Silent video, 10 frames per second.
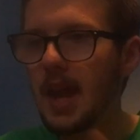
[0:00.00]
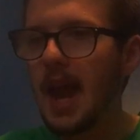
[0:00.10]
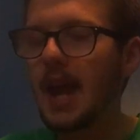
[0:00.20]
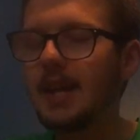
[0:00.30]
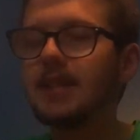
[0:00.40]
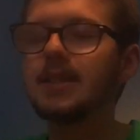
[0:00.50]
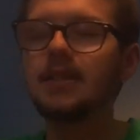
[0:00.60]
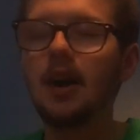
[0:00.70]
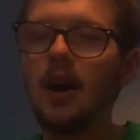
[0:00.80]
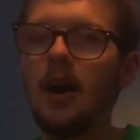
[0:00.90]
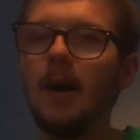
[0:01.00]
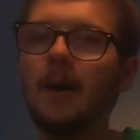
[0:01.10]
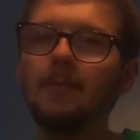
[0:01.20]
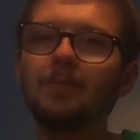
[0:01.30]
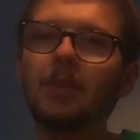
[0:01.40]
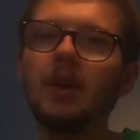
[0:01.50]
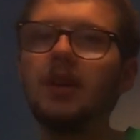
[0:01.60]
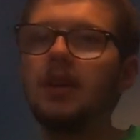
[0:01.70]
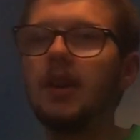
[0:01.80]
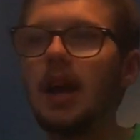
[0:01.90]
and it's
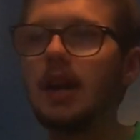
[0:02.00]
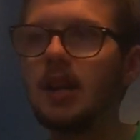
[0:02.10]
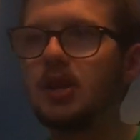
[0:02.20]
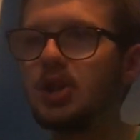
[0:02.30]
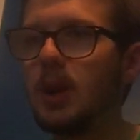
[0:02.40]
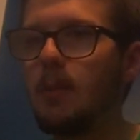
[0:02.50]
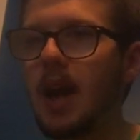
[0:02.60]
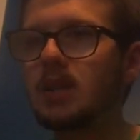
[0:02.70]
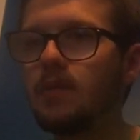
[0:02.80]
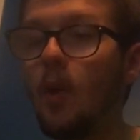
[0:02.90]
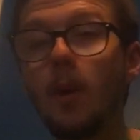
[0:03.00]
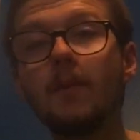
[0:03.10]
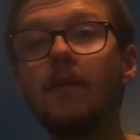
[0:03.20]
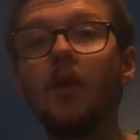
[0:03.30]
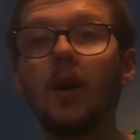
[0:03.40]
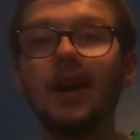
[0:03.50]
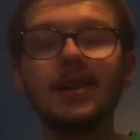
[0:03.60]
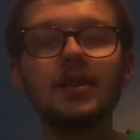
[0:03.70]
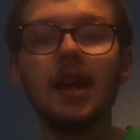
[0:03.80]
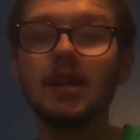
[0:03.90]
and the Gmax form for
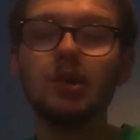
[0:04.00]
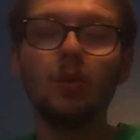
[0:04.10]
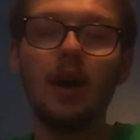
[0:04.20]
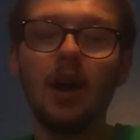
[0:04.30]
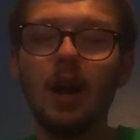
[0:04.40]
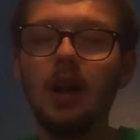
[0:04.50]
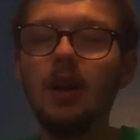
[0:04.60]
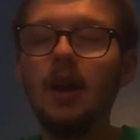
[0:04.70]
it as well.